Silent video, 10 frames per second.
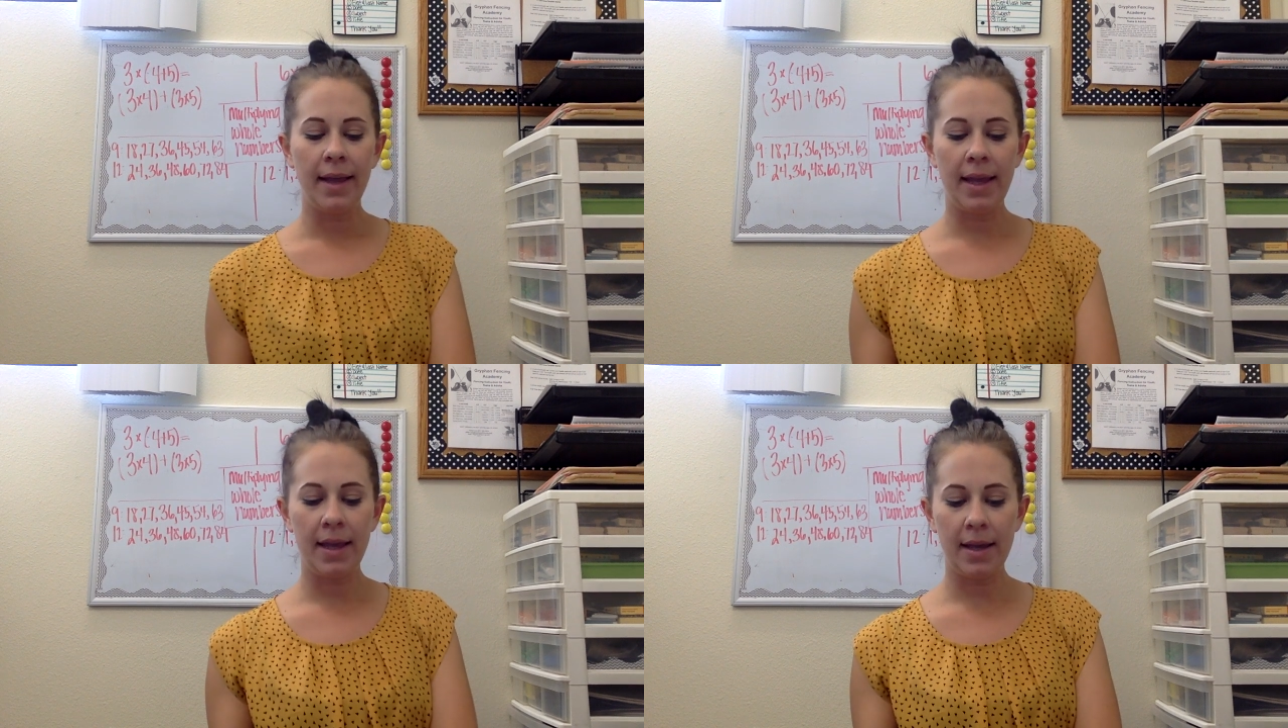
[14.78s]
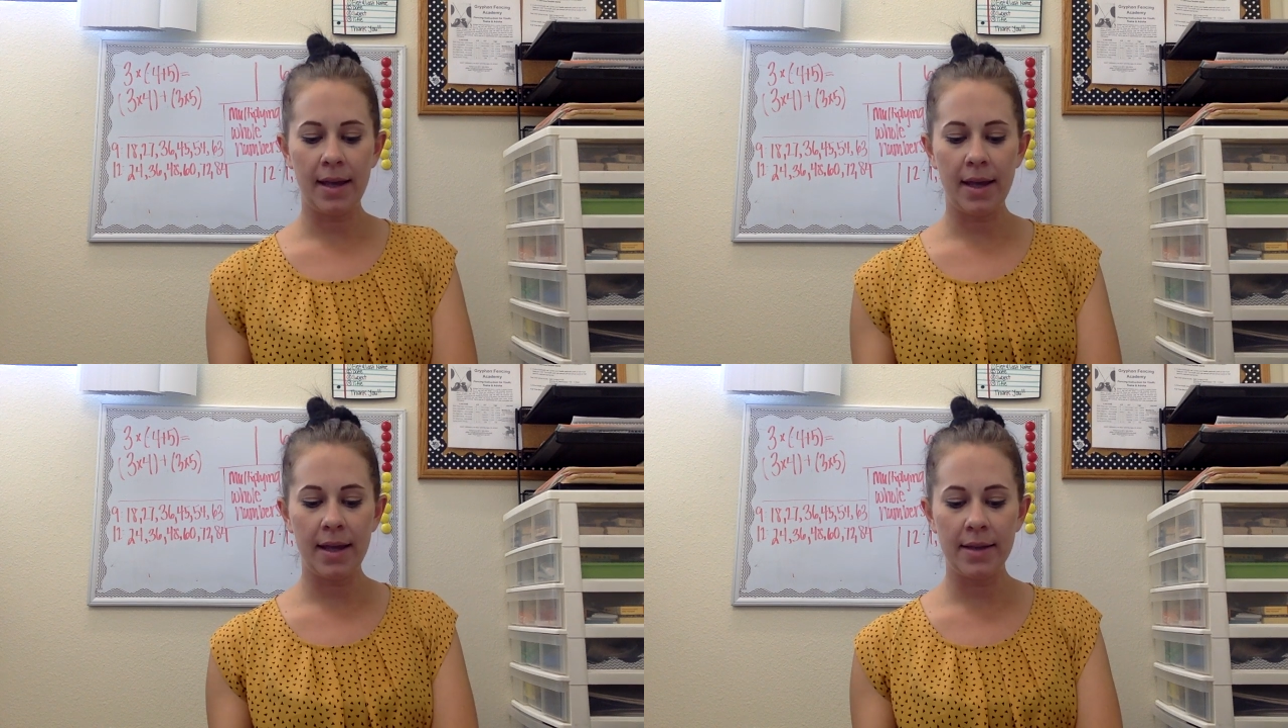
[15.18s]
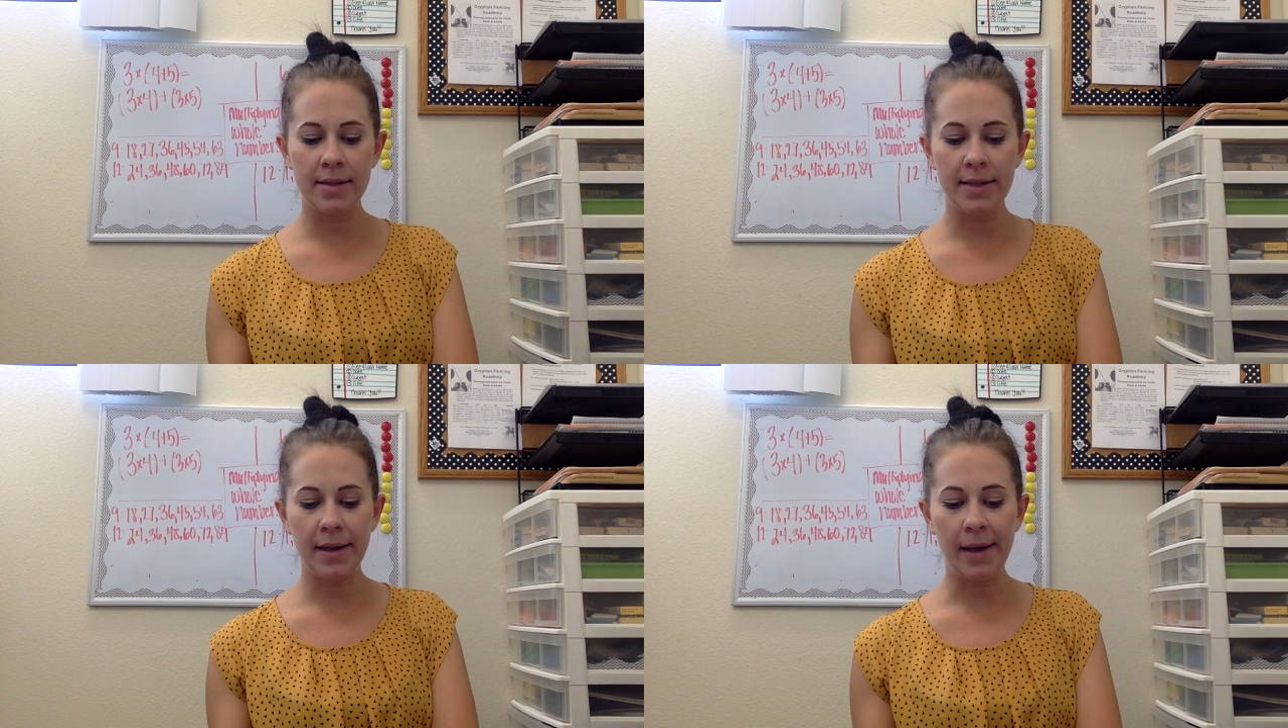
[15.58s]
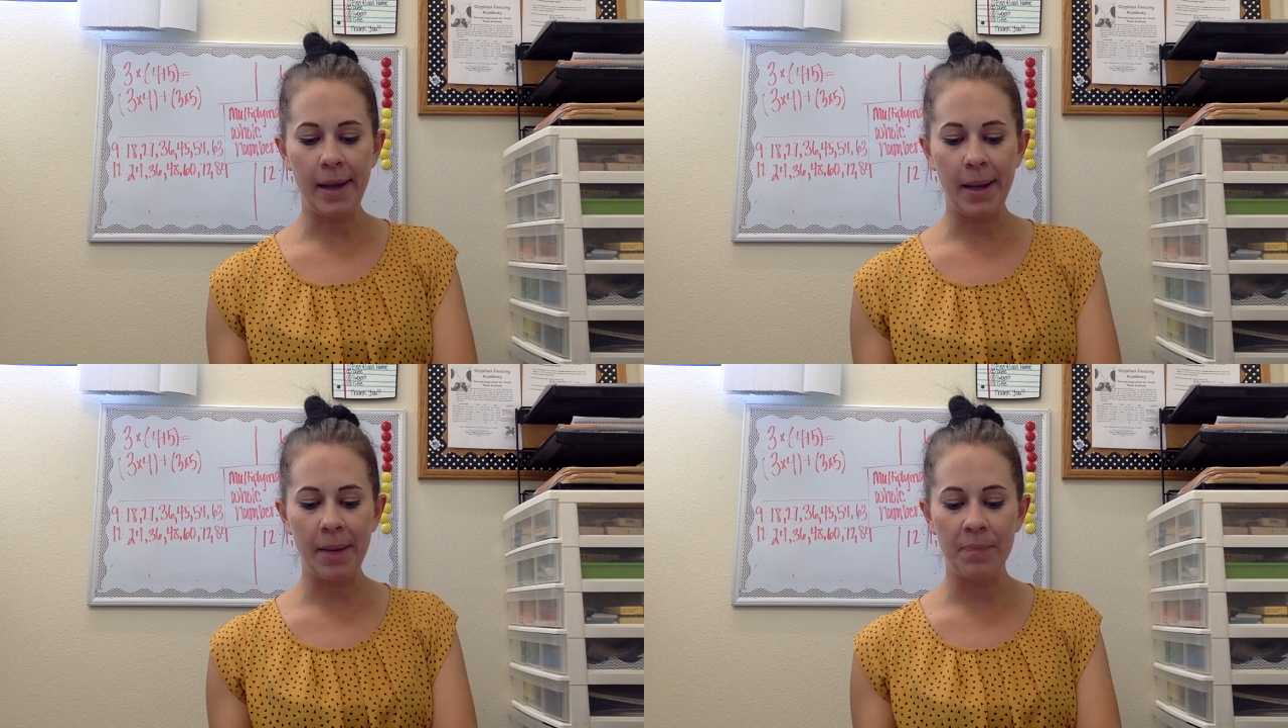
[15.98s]
and
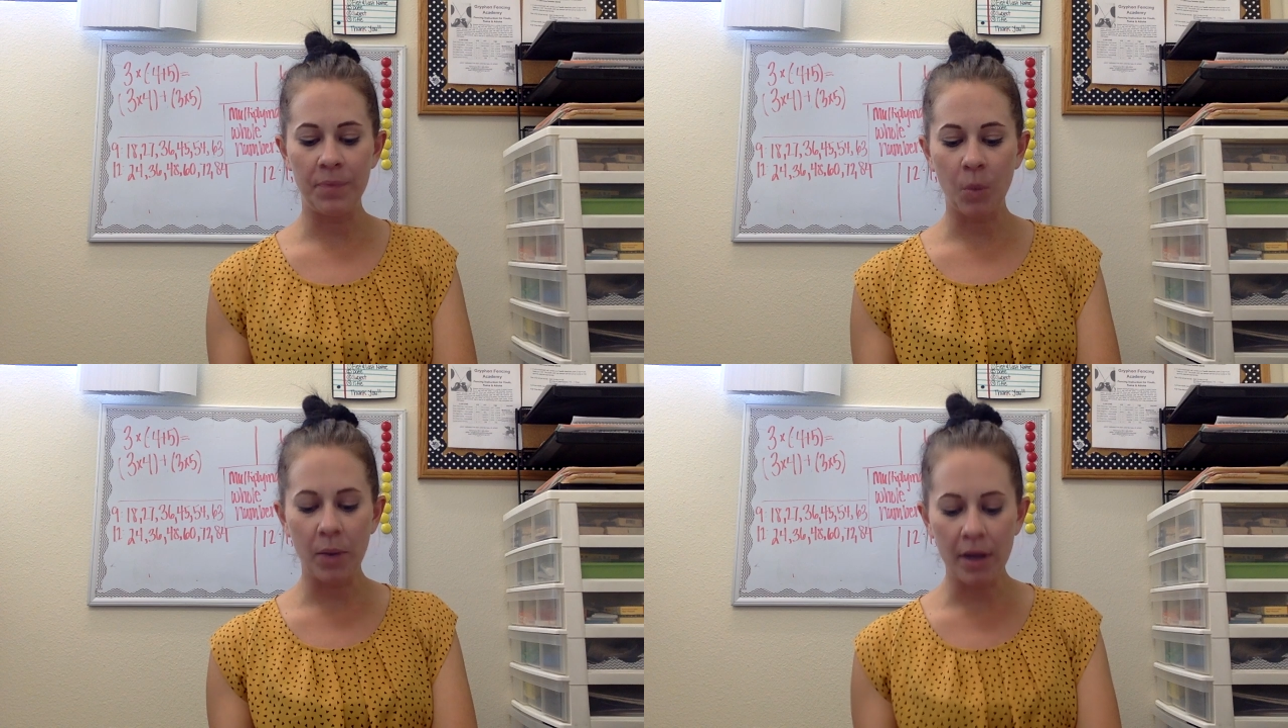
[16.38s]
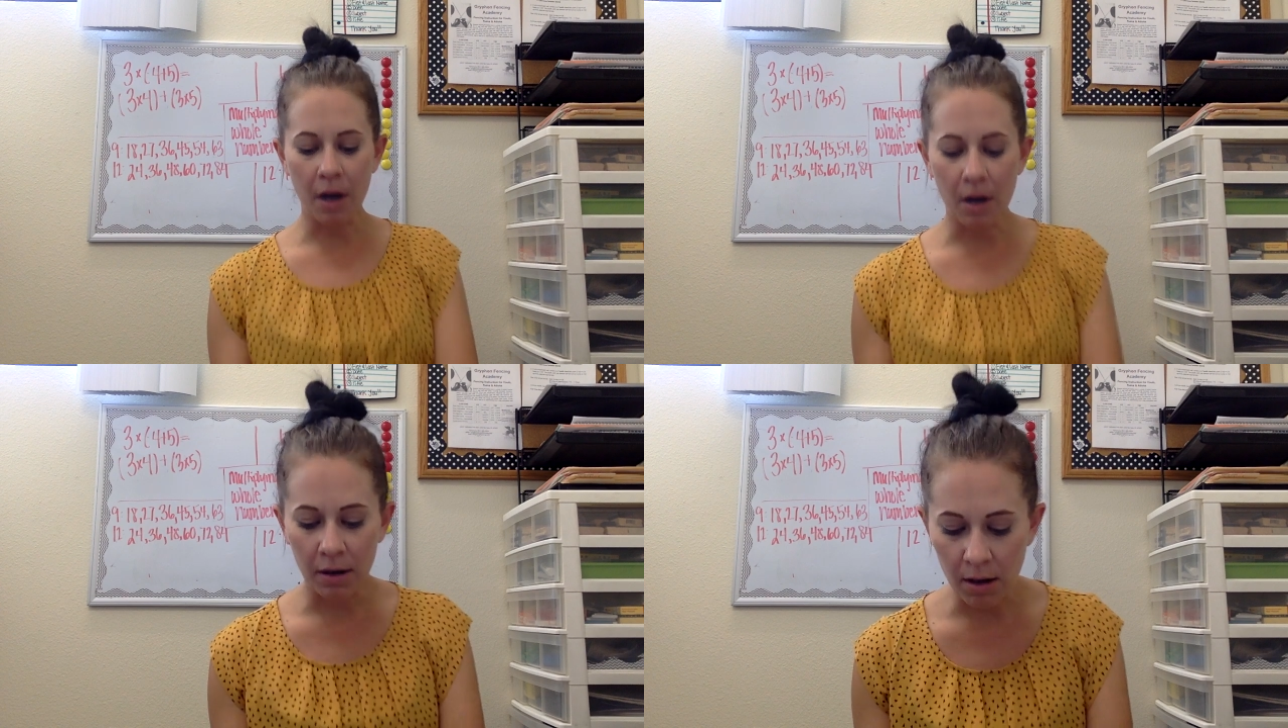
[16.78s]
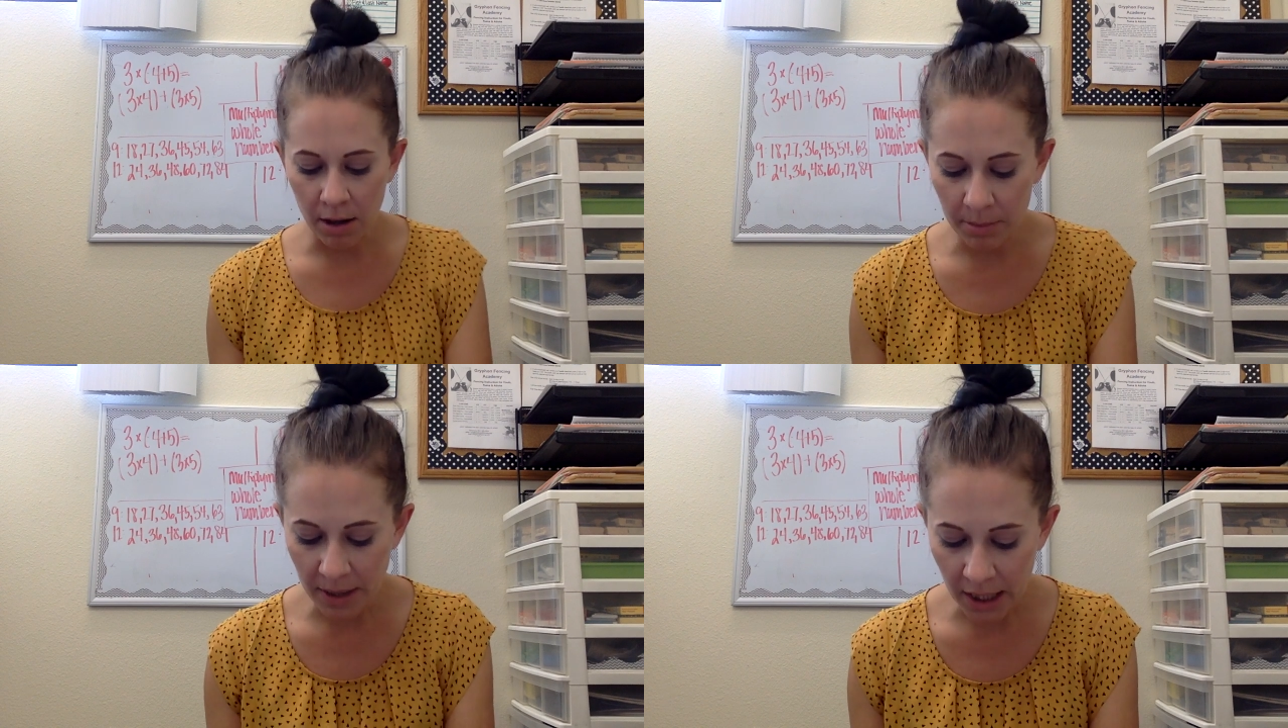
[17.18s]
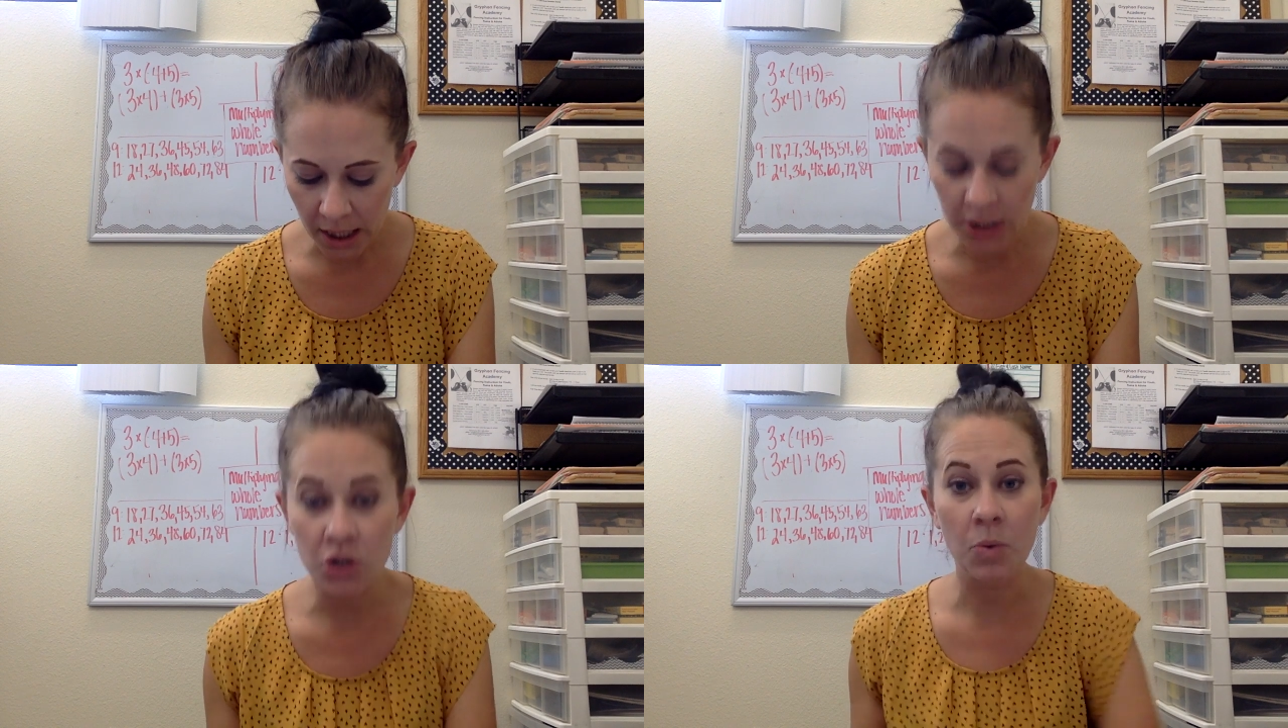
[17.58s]
we are on
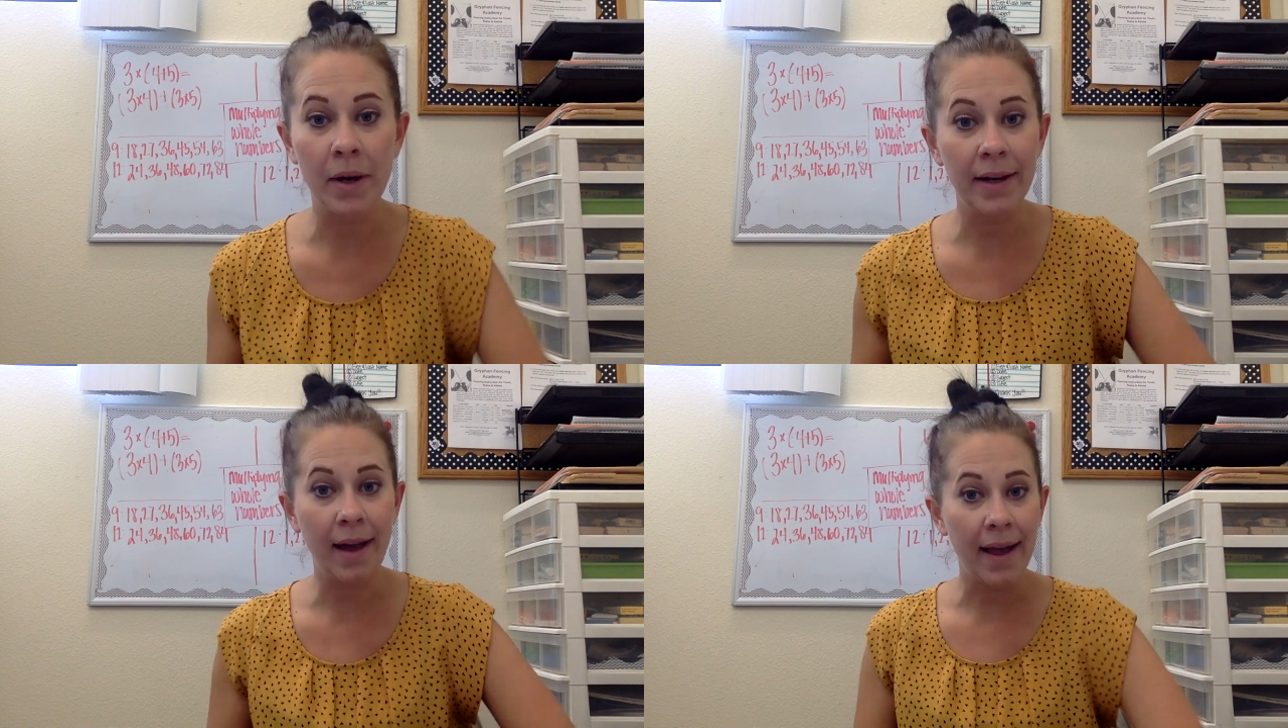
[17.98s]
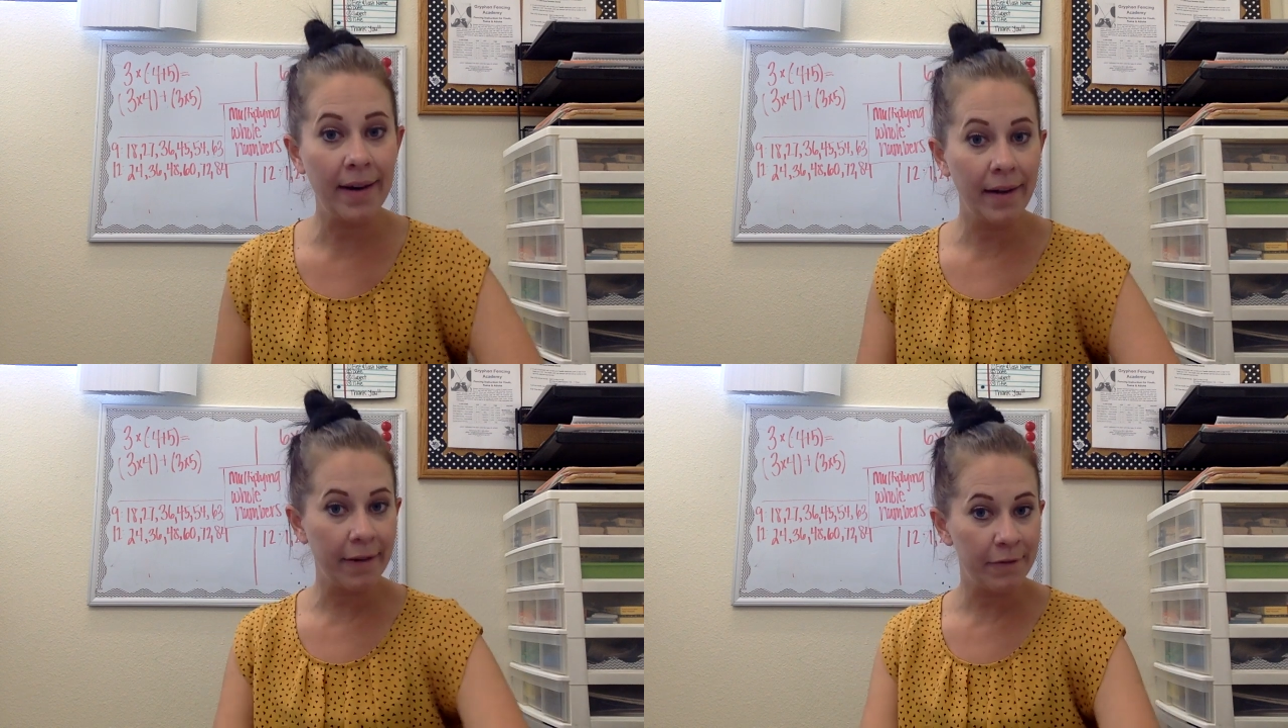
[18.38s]
page 29 if